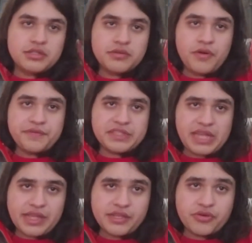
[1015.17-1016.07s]

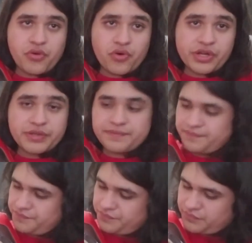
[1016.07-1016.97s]
Wolfenstein The New Order.
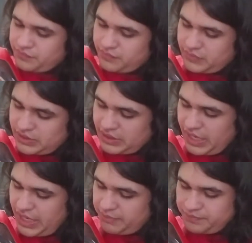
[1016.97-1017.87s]
It's a
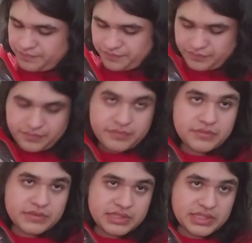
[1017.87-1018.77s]
game.
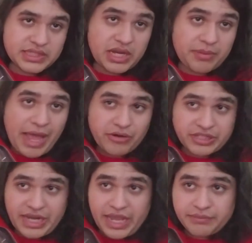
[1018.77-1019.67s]
It's come out
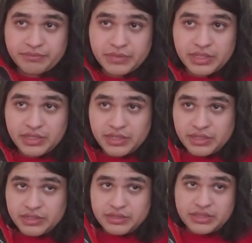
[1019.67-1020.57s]
today.
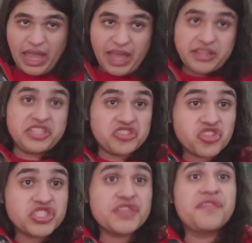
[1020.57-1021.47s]
And it
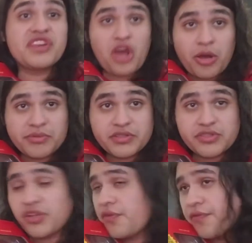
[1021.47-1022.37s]
looks phenomenal.
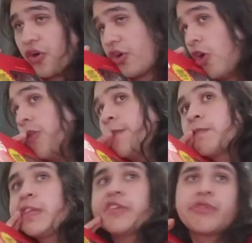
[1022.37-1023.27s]
So far, all
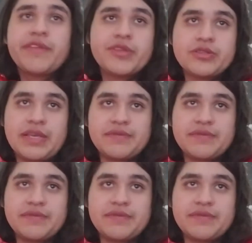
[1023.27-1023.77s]
of the reviews I've